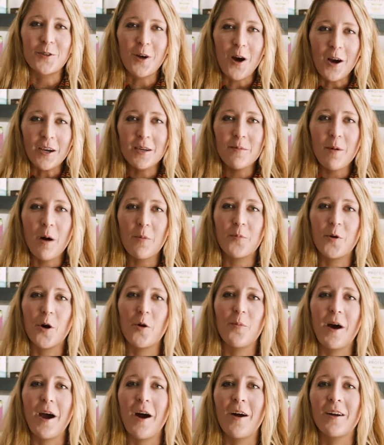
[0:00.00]
talking about
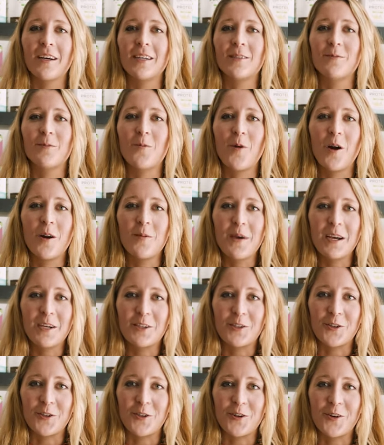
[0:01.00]
probiotics, we want to make
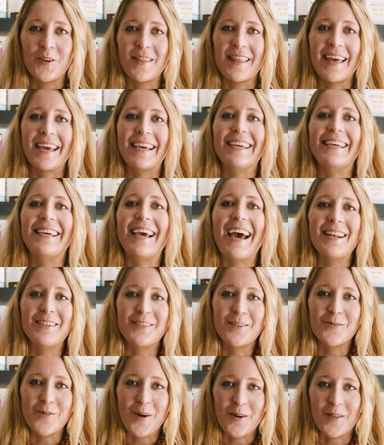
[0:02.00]
sure they get
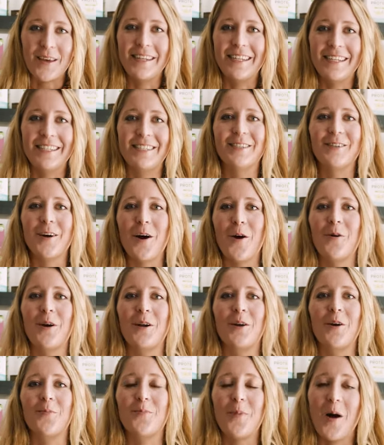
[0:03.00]
to where they need to go
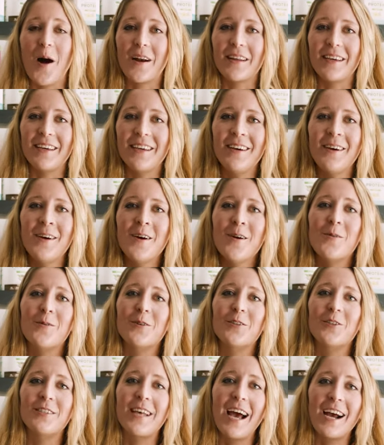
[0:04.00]
in our body,
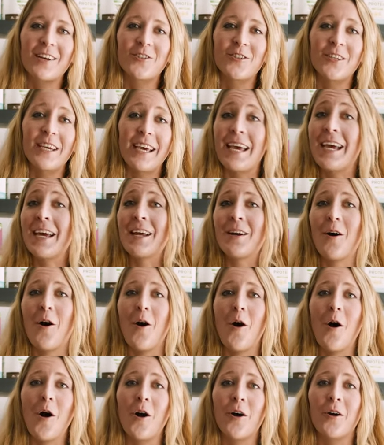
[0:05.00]
which is actually in
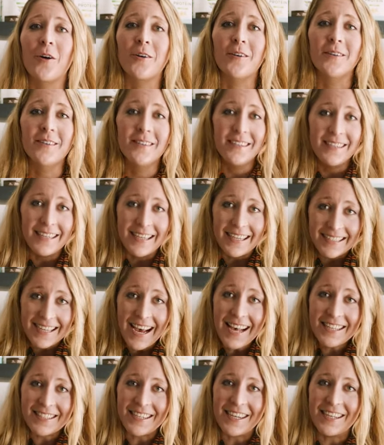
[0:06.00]
our
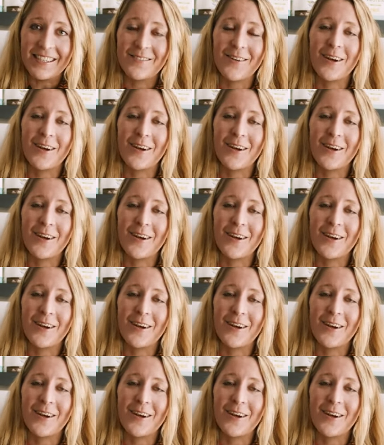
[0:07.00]
intestines,